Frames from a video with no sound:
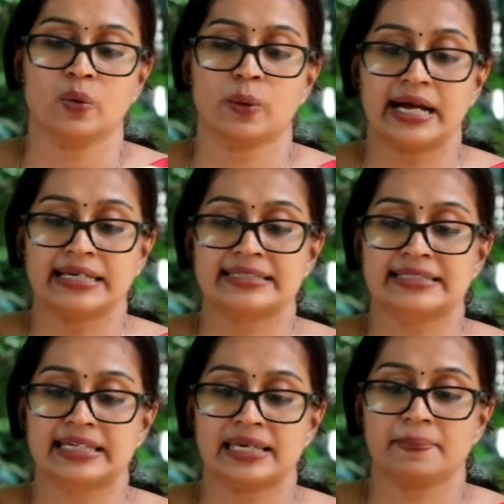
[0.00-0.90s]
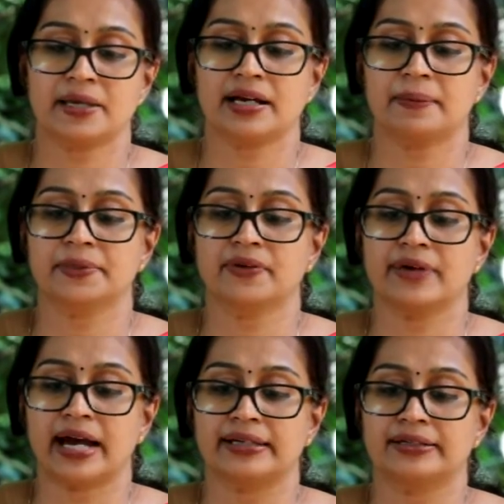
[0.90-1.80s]
whilst keeping up the
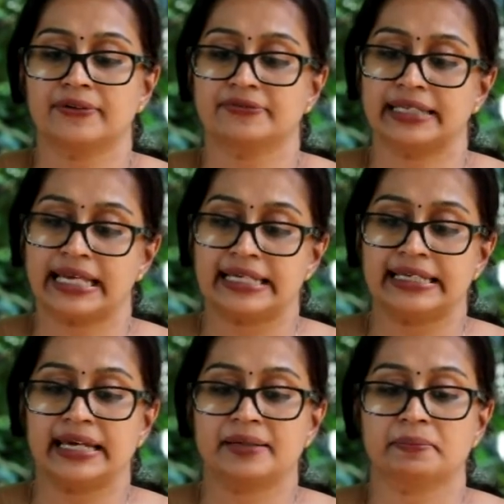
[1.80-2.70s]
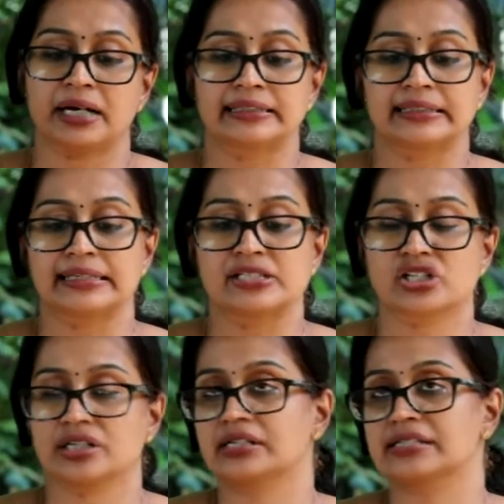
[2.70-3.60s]
value of daily and monthly
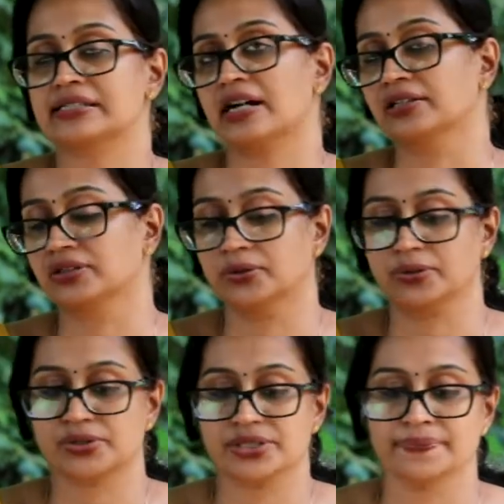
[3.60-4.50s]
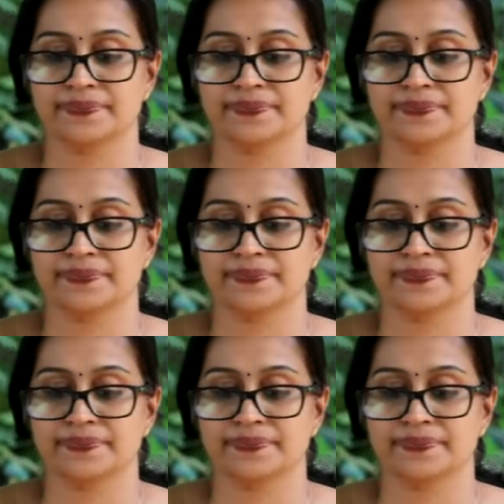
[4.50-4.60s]
journals," unquote.